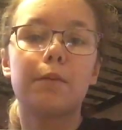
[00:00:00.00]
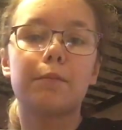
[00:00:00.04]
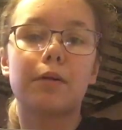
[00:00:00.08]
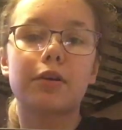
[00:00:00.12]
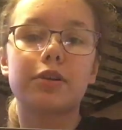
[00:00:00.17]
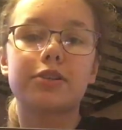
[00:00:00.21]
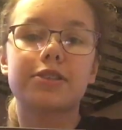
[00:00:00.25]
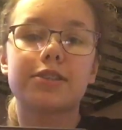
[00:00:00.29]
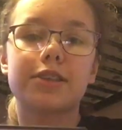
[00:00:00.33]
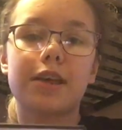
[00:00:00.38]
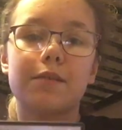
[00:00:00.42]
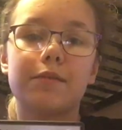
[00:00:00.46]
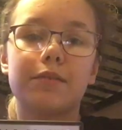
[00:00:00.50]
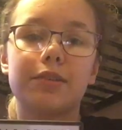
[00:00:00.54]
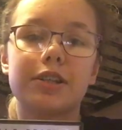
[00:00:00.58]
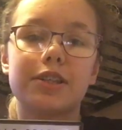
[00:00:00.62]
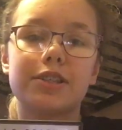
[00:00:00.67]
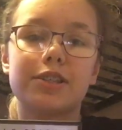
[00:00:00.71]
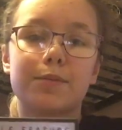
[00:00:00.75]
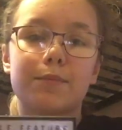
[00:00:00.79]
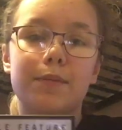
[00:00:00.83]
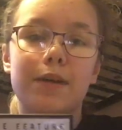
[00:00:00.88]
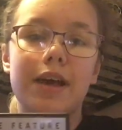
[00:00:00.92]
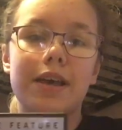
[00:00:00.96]
Part 7
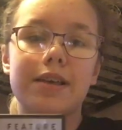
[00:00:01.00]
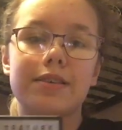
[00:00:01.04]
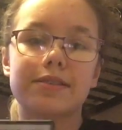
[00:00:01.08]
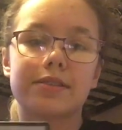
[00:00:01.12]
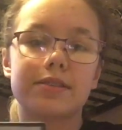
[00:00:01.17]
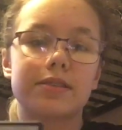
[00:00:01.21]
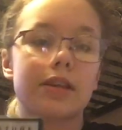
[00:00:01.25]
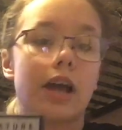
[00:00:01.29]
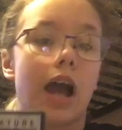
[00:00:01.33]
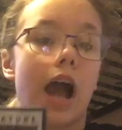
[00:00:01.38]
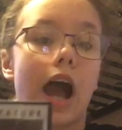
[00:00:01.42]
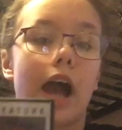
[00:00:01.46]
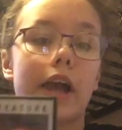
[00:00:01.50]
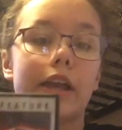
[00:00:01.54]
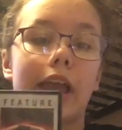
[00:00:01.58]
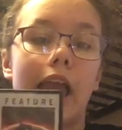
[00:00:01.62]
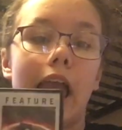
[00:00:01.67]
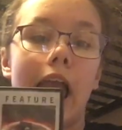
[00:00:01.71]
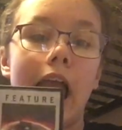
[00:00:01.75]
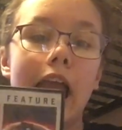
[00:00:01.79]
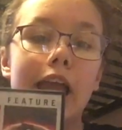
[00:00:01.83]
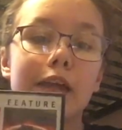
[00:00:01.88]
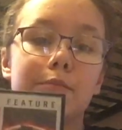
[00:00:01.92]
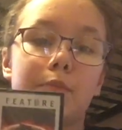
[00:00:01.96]
is the best. I
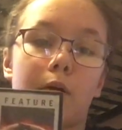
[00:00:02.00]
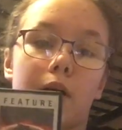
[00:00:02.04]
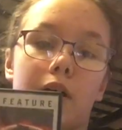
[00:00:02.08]
hate